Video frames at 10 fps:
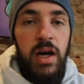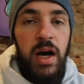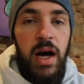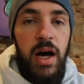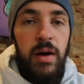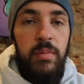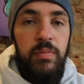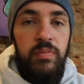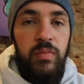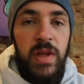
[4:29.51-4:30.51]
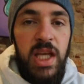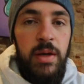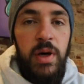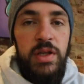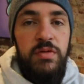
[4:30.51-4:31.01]
Um,
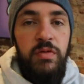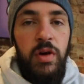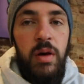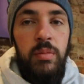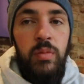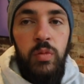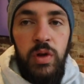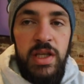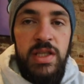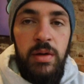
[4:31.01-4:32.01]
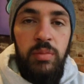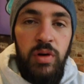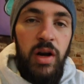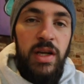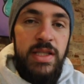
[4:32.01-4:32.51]
keep us from releasing
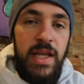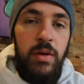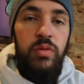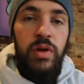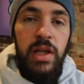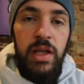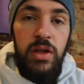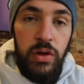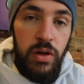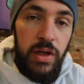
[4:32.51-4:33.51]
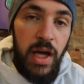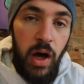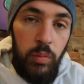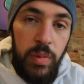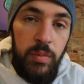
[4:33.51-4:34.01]
products that really could
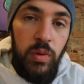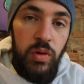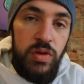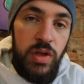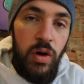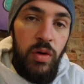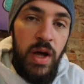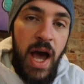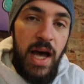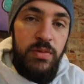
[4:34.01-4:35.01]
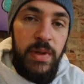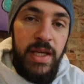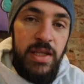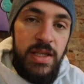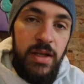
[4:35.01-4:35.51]
help people. So as we
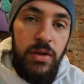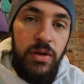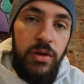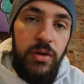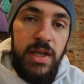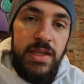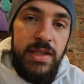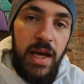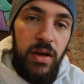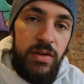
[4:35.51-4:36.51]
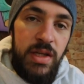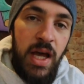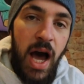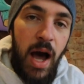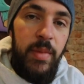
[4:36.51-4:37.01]
continue to do these sales,
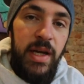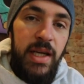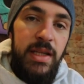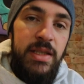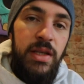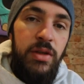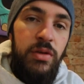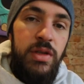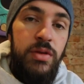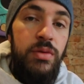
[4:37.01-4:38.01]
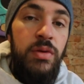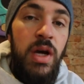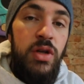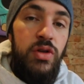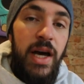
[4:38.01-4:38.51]
I'm going to continue to
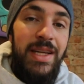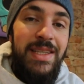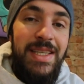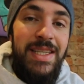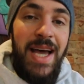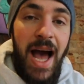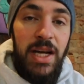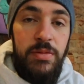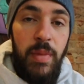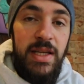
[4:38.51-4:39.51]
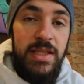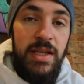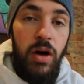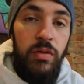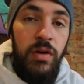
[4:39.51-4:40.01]
try to detach
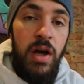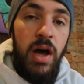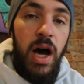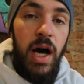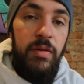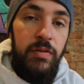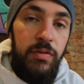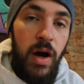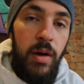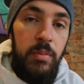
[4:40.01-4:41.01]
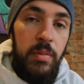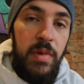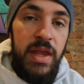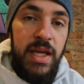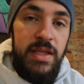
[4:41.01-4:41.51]
myself uh, from
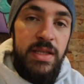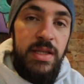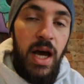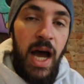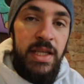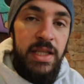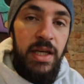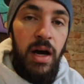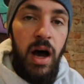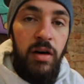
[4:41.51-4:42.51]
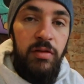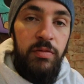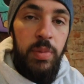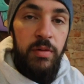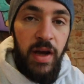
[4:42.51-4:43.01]
this idea
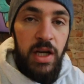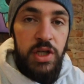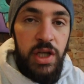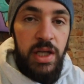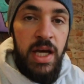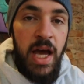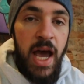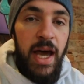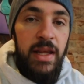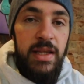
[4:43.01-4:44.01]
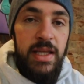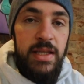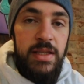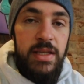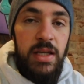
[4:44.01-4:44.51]
of perfection and
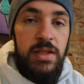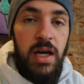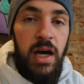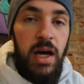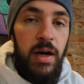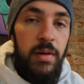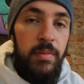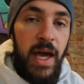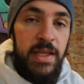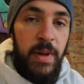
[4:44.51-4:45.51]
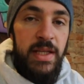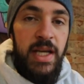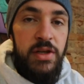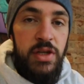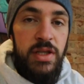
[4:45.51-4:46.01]
these uh,
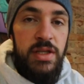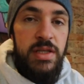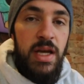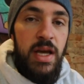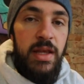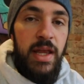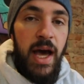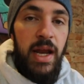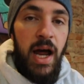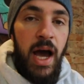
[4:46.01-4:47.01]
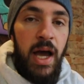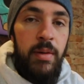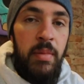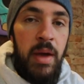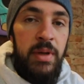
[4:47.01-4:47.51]
expectations that
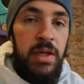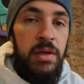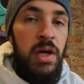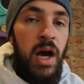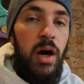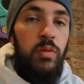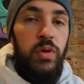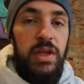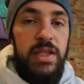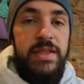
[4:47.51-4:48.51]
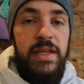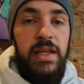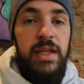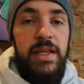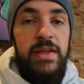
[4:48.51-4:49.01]
I maybe
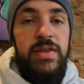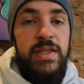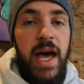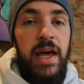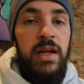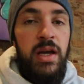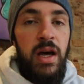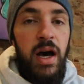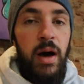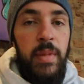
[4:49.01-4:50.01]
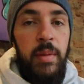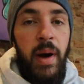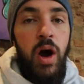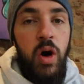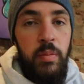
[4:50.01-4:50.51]
unrealistically set um, in
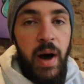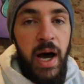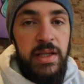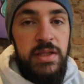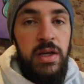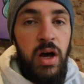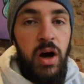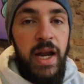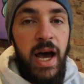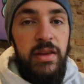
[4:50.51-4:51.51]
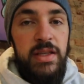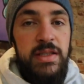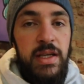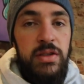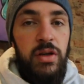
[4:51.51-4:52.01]
my own mind on how these
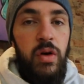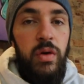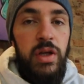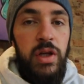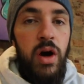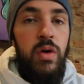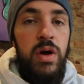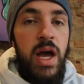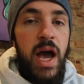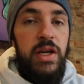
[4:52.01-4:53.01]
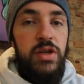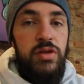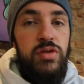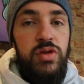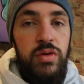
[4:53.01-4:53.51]
things are going to go and
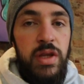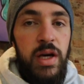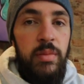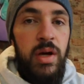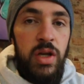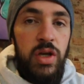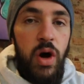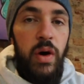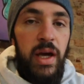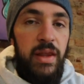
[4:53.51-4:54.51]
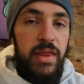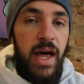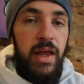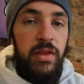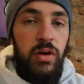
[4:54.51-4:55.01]
just do them knowing
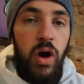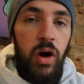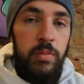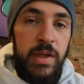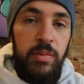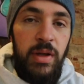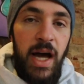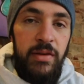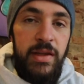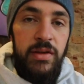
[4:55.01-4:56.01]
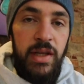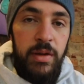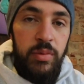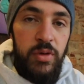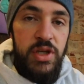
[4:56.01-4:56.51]
that there are people out there that
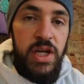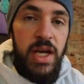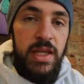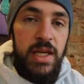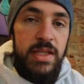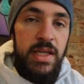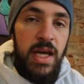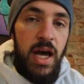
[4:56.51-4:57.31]
appreciate this